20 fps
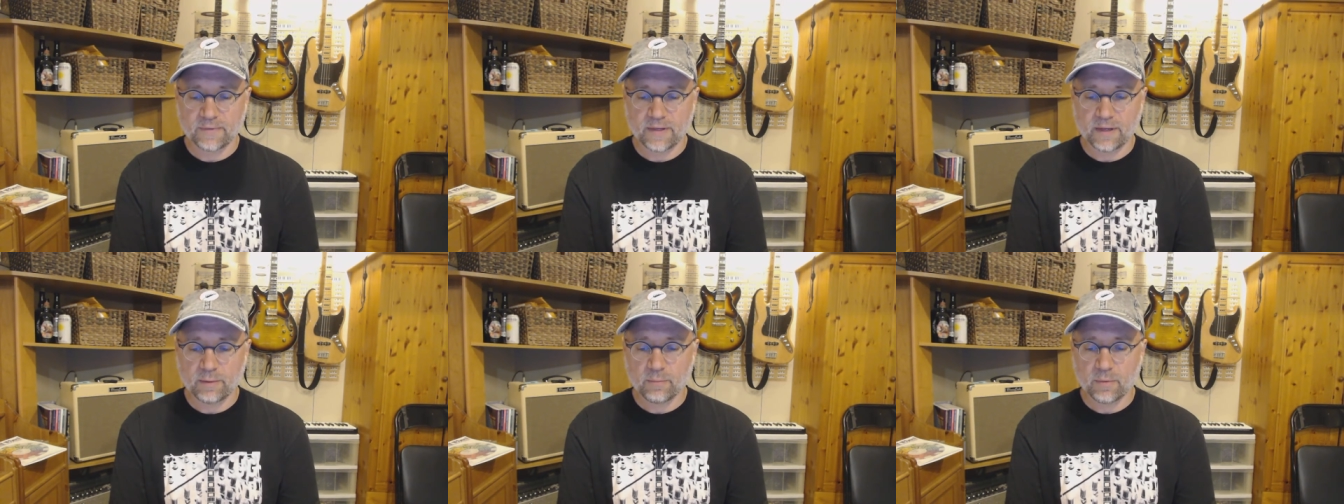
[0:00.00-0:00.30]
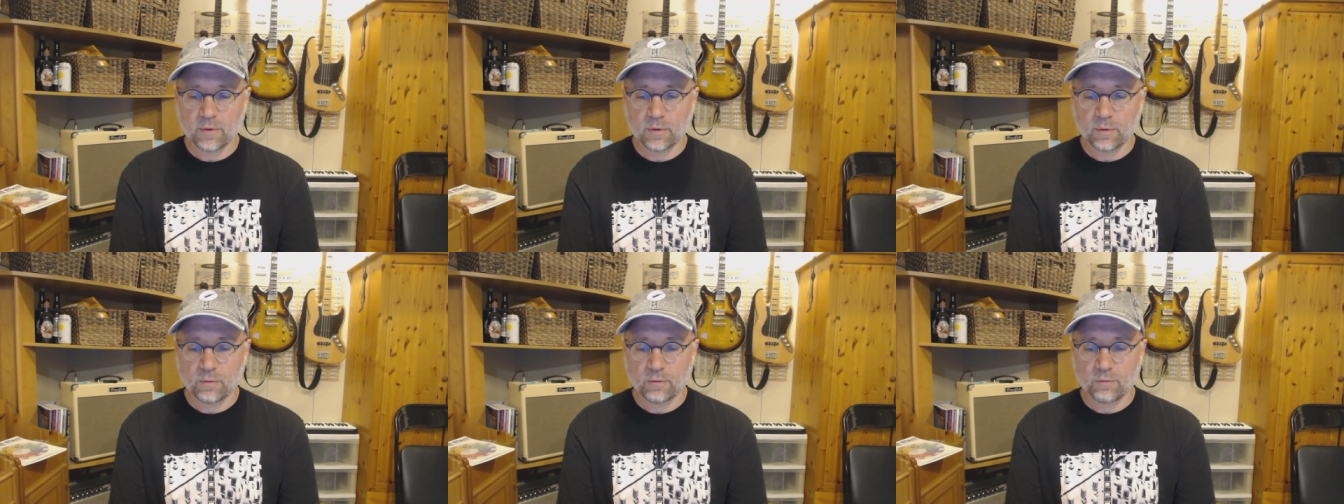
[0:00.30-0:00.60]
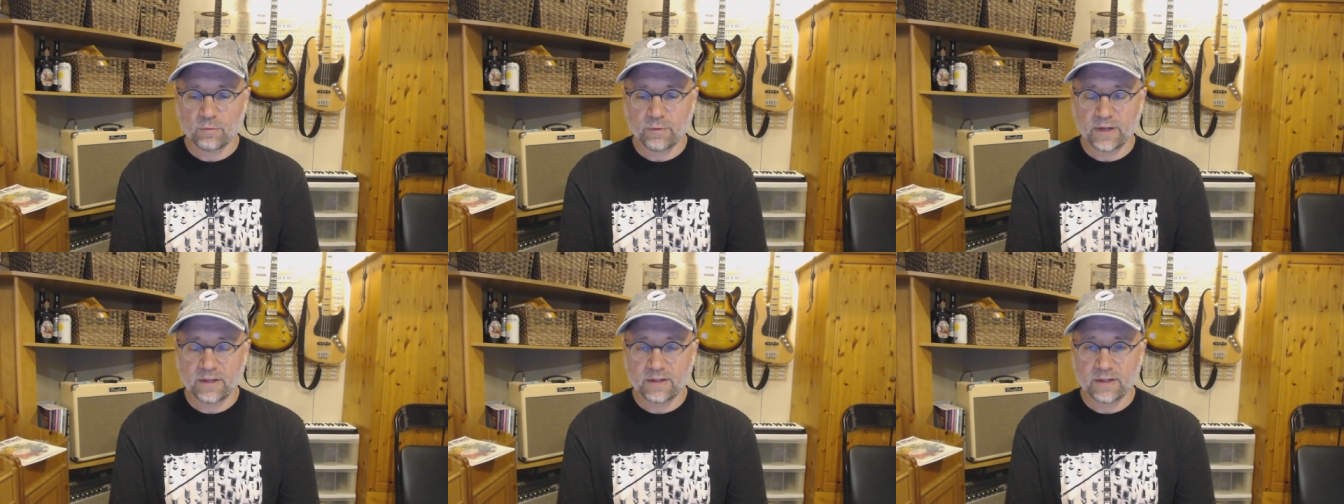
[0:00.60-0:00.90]

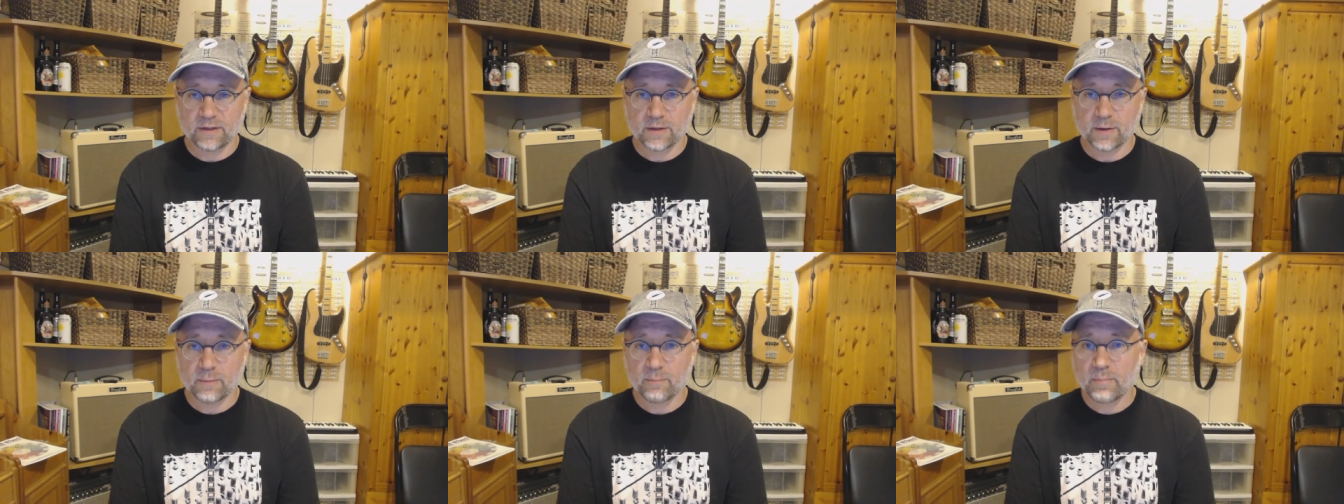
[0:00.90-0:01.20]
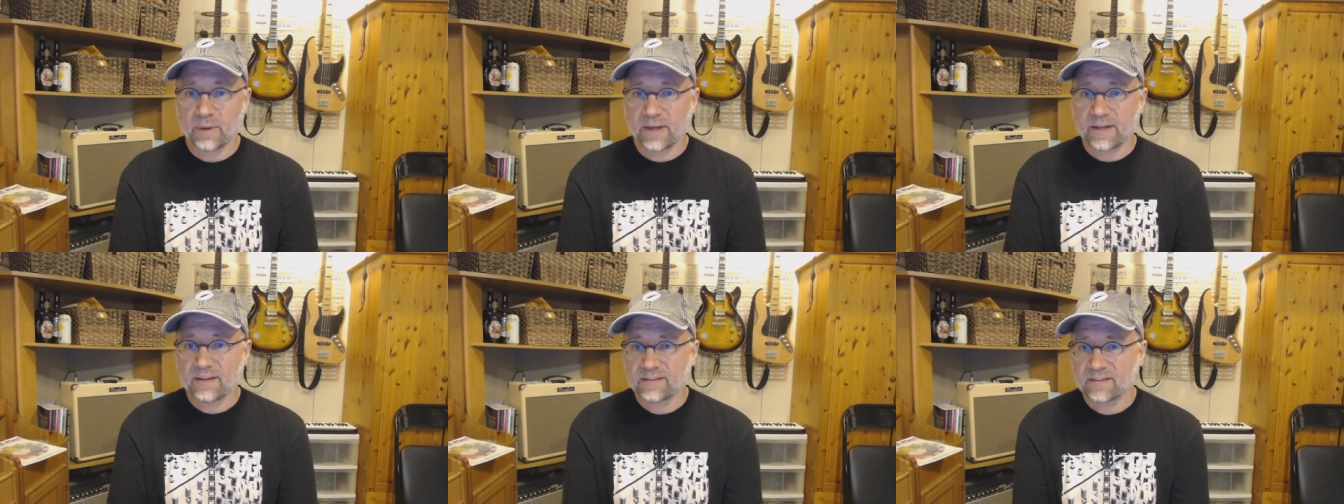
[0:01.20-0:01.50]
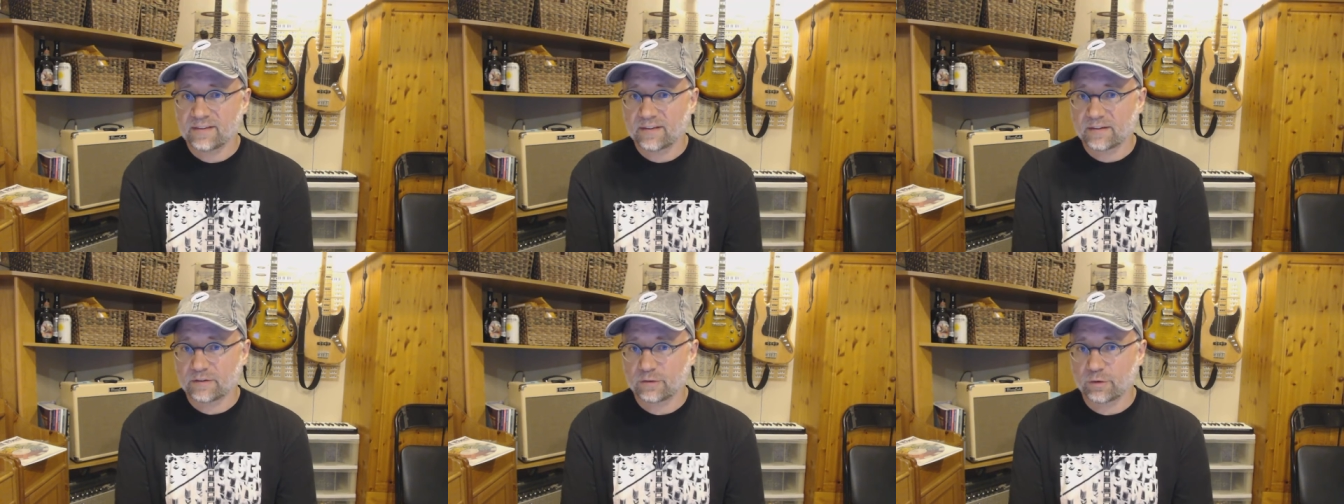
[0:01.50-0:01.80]
demo really the
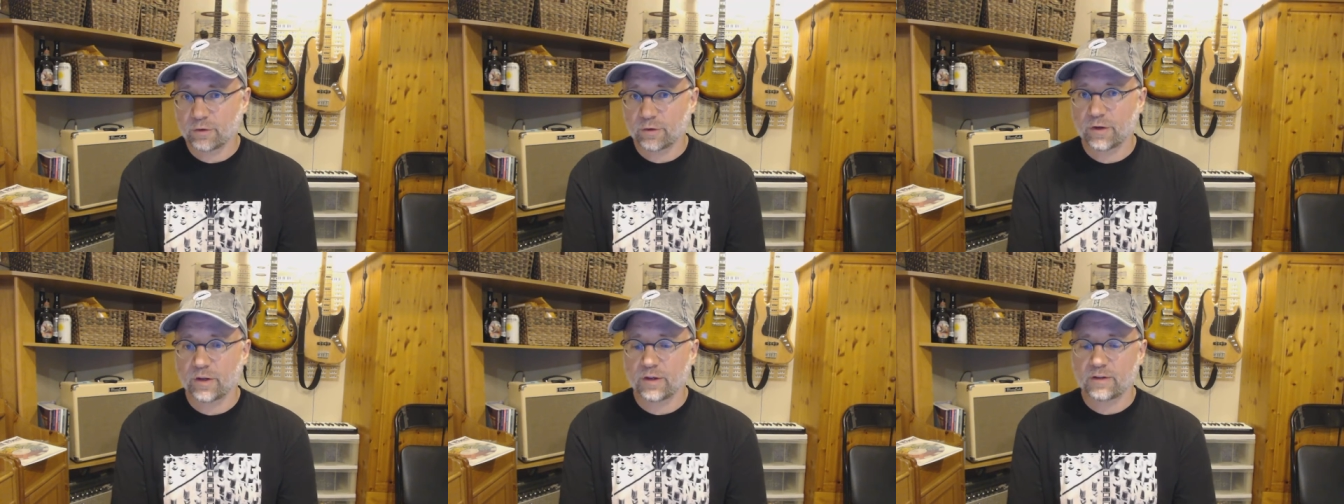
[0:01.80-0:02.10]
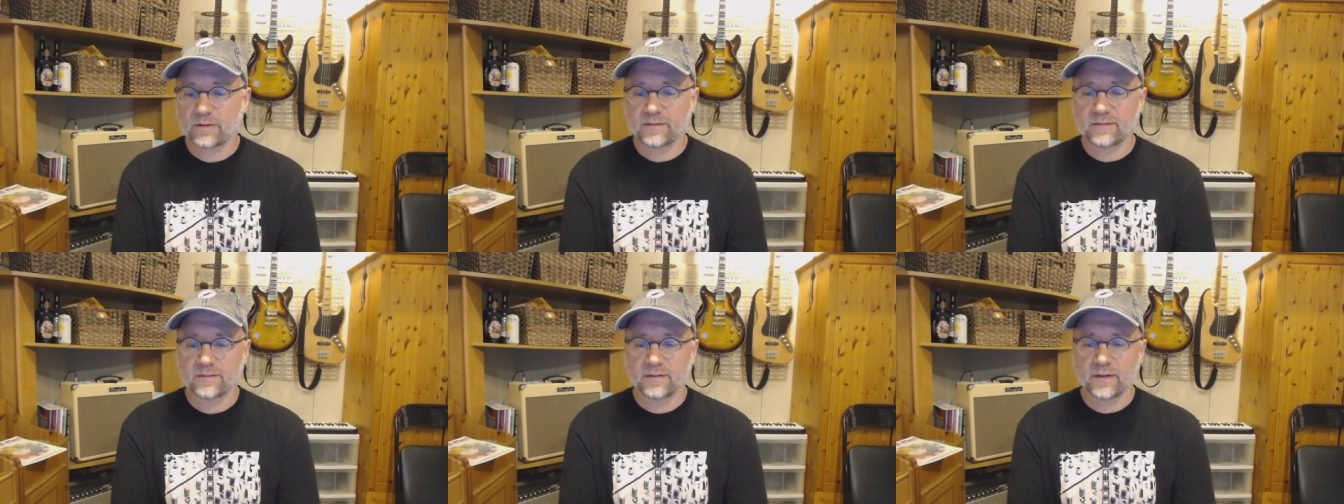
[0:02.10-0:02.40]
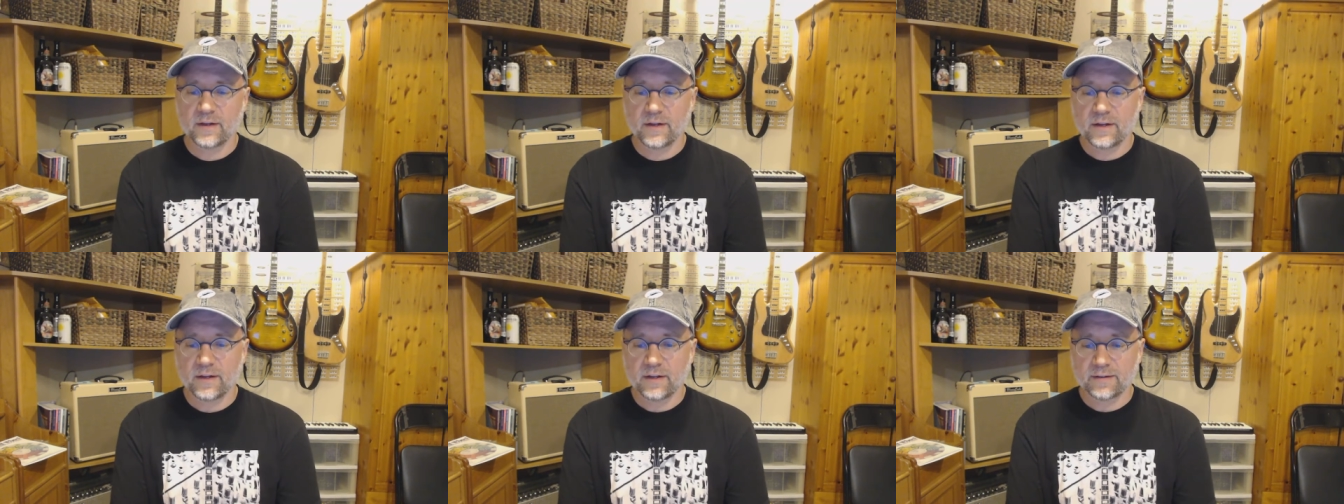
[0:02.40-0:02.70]
basic circuits